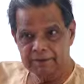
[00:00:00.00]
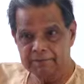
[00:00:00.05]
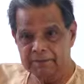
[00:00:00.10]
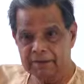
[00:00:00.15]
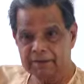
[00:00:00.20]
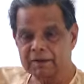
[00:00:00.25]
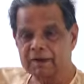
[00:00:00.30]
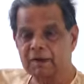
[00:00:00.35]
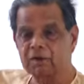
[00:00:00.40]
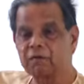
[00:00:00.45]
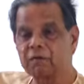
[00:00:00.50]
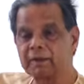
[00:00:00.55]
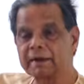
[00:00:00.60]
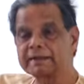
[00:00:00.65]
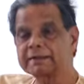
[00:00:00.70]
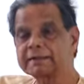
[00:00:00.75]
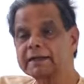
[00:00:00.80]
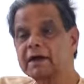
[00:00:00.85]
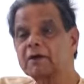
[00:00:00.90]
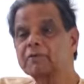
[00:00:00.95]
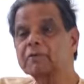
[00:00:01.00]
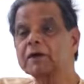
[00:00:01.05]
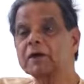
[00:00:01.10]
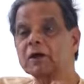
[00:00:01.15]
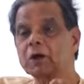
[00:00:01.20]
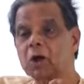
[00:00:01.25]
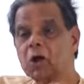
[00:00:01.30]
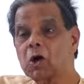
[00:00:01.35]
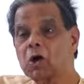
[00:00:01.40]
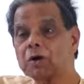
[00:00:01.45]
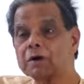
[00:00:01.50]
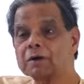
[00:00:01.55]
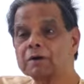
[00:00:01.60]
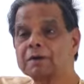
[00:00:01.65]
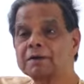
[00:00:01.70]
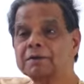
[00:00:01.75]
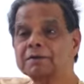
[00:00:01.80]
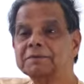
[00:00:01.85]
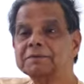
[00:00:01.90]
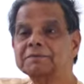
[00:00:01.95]
But once they have
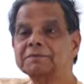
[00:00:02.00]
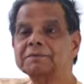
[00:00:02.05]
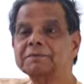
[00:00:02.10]
withdrawn,